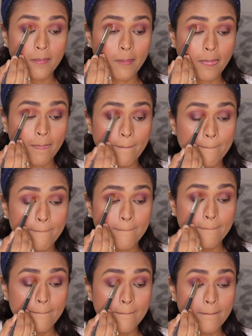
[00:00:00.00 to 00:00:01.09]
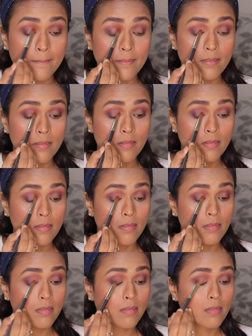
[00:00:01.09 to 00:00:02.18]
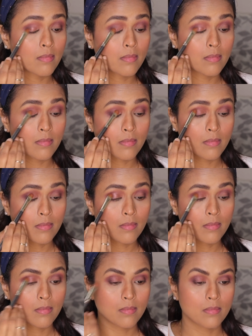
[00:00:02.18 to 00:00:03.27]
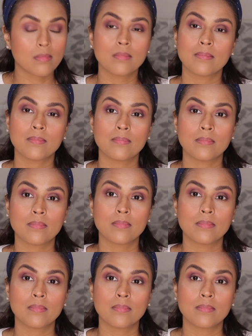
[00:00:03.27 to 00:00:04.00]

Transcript: Nothing is said.